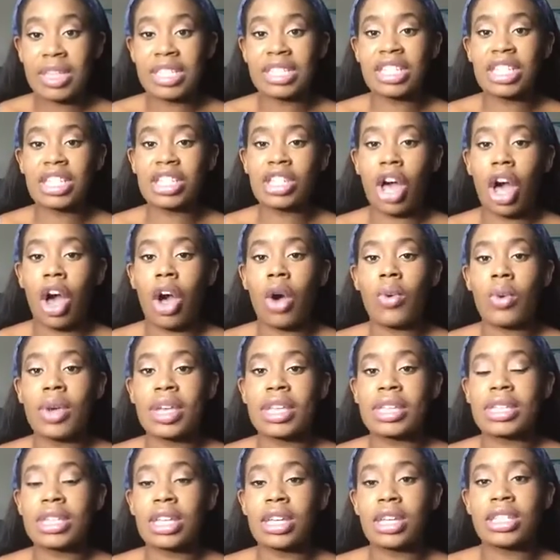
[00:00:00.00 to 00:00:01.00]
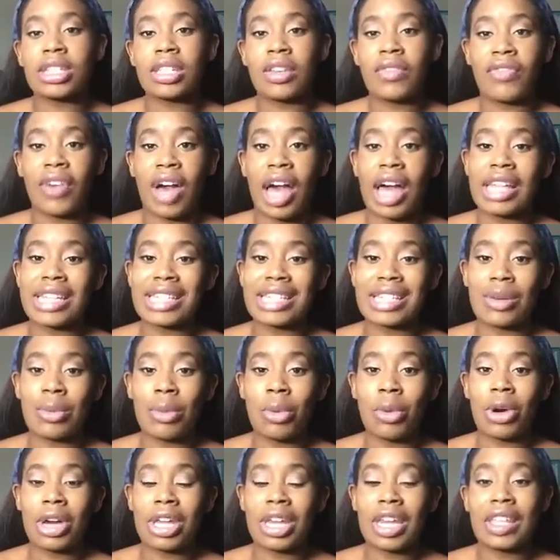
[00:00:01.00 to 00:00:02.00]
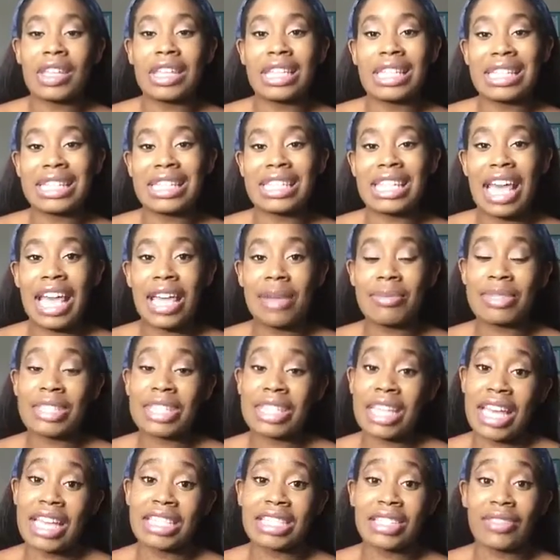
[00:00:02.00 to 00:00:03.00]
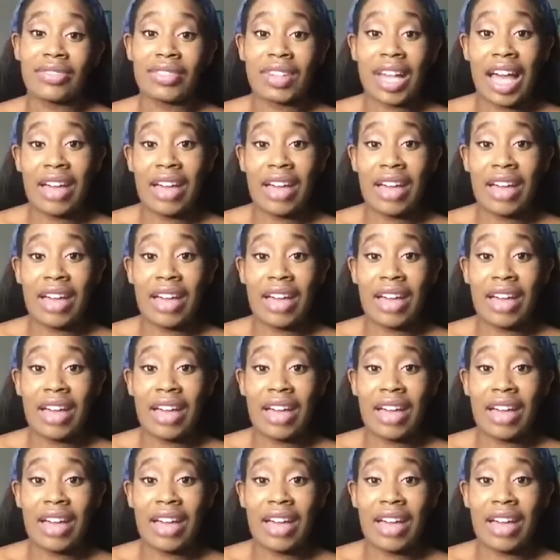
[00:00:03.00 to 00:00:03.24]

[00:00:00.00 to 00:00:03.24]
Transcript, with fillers: It's just always good to find someone in the same stage of